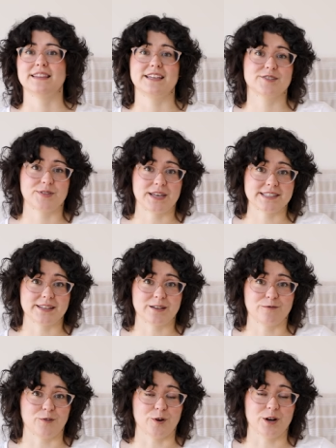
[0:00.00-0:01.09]
these are things I
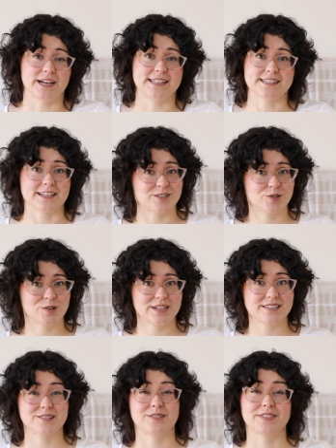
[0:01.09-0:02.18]
look for in
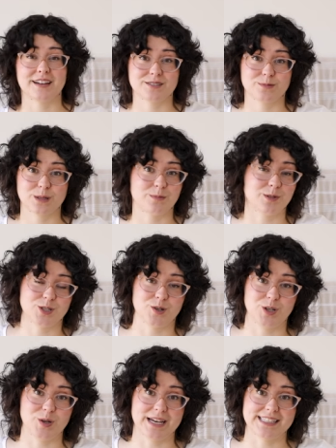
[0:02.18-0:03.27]
sunscreen, so that's what I'm gonna show to
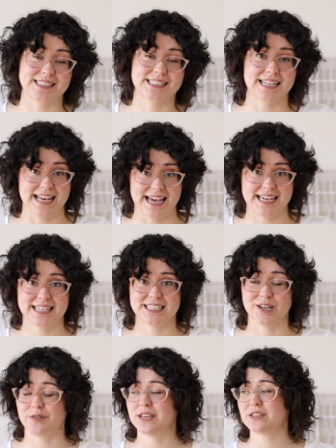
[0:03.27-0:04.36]
you guys today.
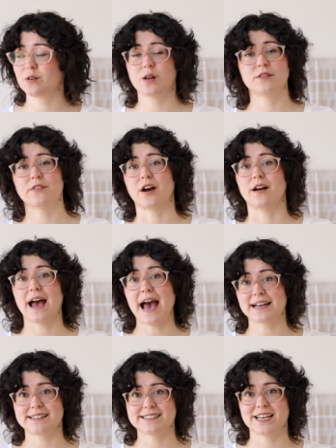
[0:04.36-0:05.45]
So these are all of our
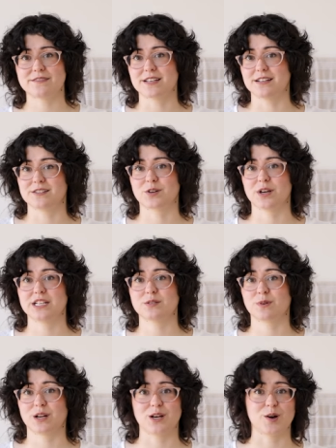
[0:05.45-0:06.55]
acne safe sunscreens.
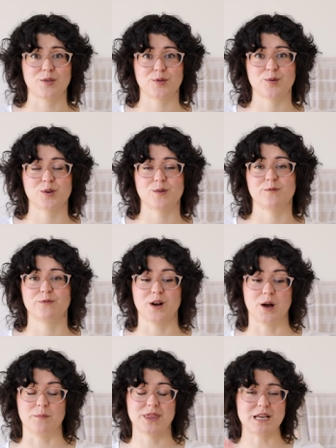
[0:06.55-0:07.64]
We're gonna go through them
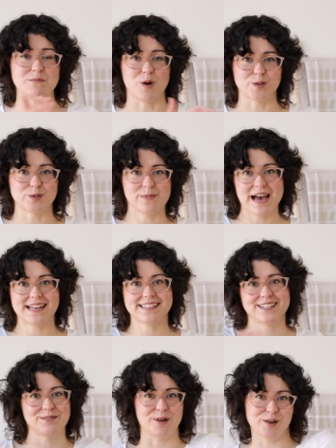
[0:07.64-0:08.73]
from the most matte
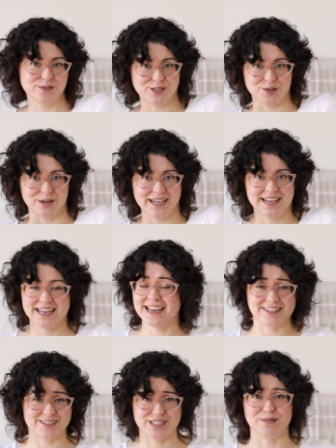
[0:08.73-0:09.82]
to the most dewy.
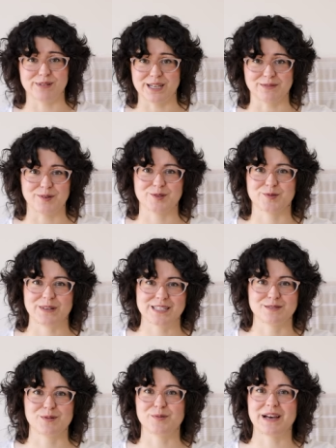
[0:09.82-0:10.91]
It just seemed like the most
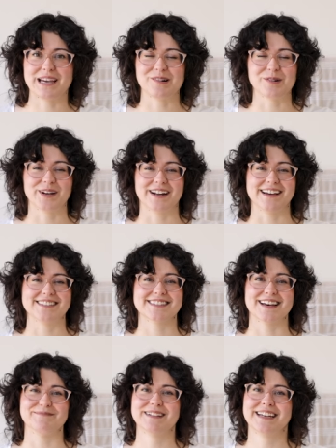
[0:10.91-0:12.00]
reasonable way to organize
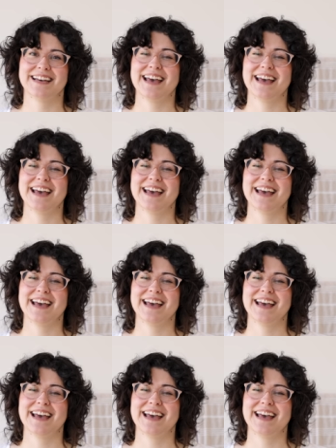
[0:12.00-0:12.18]
them.